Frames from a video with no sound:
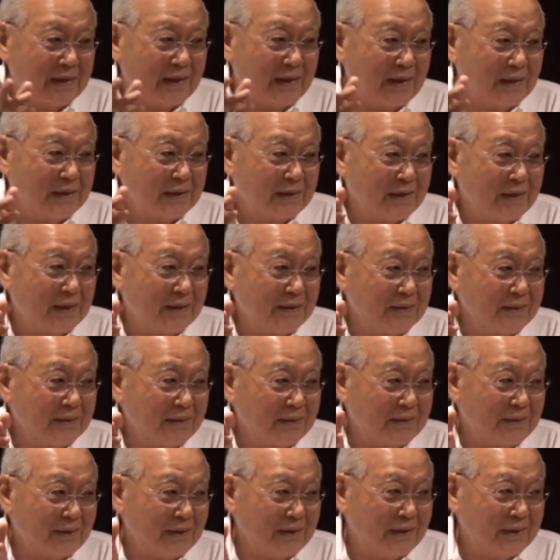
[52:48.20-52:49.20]
I've been
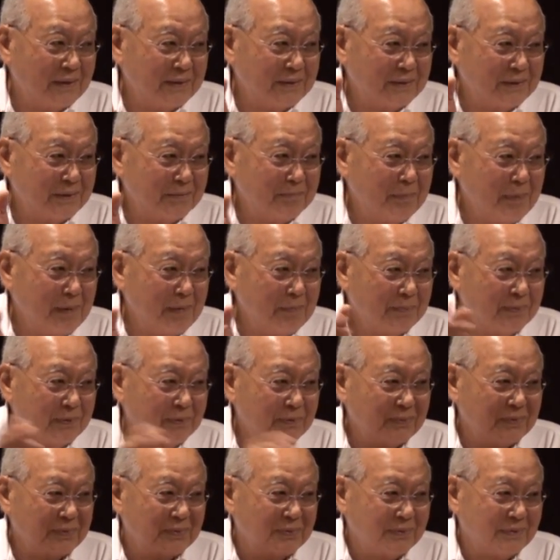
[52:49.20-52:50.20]
the nicest people in
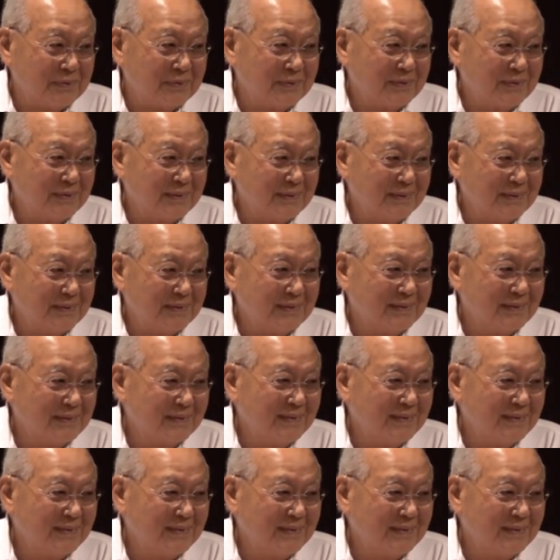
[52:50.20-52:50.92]
the world. We